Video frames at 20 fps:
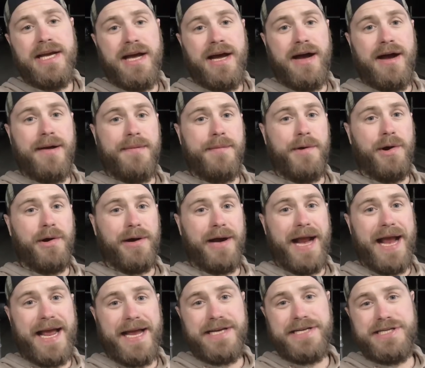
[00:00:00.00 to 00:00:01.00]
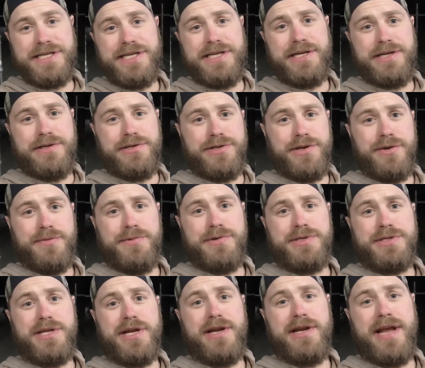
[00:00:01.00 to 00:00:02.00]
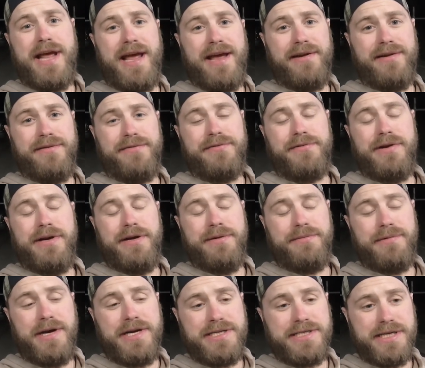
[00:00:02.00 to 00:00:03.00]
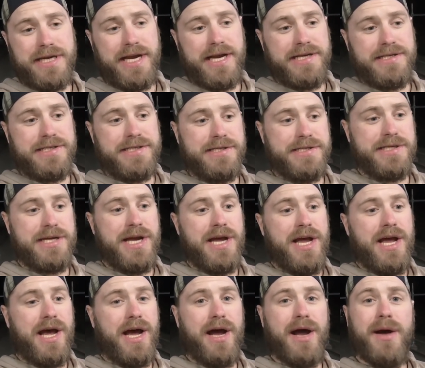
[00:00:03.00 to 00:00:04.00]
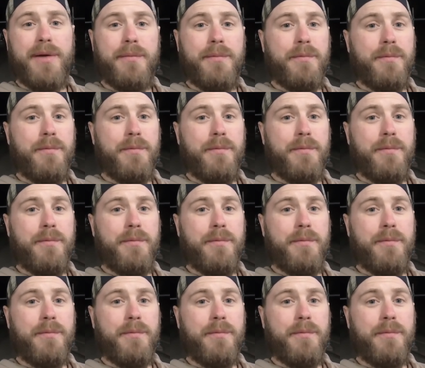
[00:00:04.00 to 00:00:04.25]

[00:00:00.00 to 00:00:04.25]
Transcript: Our engine is almost done out at Freedom Racing Engines. I